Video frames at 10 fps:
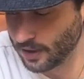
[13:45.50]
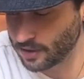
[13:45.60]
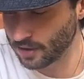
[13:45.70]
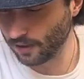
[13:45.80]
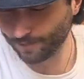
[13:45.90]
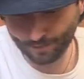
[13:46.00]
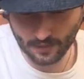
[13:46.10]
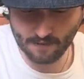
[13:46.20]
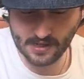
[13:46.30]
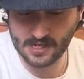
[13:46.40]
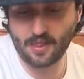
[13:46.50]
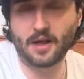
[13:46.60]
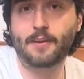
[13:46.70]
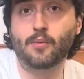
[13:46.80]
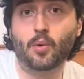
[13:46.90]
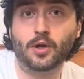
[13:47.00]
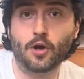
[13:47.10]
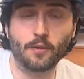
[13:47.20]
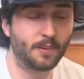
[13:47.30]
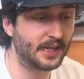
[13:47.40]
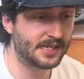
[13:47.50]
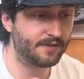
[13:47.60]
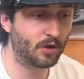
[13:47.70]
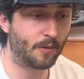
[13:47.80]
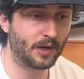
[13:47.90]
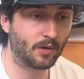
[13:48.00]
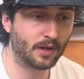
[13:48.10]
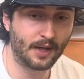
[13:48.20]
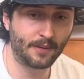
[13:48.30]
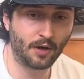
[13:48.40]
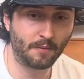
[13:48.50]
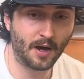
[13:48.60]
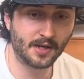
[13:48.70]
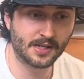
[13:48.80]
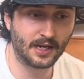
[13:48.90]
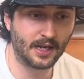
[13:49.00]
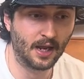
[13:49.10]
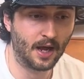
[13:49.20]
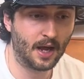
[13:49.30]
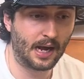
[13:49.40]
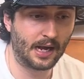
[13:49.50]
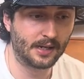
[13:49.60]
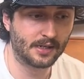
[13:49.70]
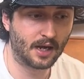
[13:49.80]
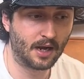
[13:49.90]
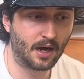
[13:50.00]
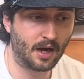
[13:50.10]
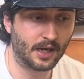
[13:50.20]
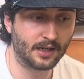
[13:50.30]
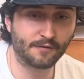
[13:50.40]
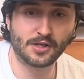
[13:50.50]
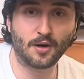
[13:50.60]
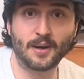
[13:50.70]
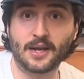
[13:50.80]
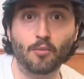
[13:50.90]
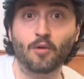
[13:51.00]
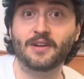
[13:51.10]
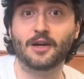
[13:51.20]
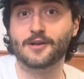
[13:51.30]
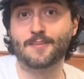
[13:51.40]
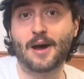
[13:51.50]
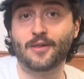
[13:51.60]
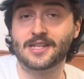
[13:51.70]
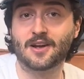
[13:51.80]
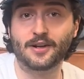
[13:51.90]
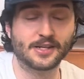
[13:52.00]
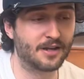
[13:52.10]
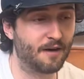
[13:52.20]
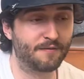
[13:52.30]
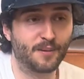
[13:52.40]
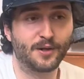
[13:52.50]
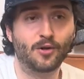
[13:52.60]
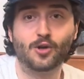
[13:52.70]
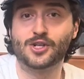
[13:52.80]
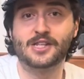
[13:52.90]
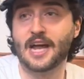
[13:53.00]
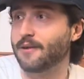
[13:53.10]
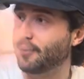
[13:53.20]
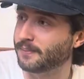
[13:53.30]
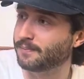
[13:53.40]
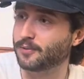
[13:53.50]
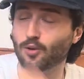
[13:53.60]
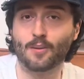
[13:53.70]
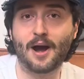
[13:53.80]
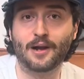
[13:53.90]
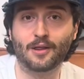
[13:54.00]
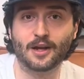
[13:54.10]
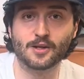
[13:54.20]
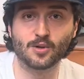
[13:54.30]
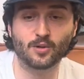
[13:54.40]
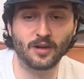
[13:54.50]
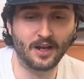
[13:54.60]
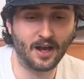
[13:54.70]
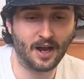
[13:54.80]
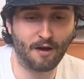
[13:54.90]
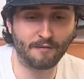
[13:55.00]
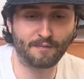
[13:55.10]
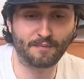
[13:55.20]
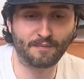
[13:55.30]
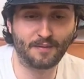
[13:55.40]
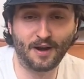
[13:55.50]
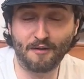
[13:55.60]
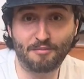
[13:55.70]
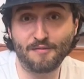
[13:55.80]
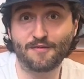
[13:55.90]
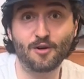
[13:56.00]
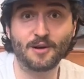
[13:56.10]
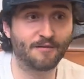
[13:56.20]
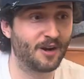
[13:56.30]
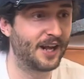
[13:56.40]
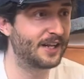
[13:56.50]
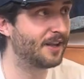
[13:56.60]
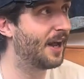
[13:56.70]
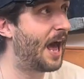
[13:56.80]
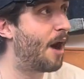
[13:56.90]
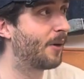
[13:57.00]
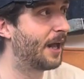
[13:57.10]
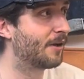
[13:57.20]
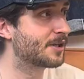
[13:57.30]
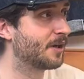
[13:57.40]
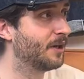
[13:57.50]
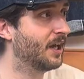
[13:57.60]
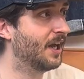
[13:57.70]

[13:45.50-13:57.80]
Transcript: So if there's anything people want to know, please leave a comment or let me know personally. And I'd love to start making more videos about this kind of stuff, but not just denim. I talk about anything at all. I've been filming for like an hour now, so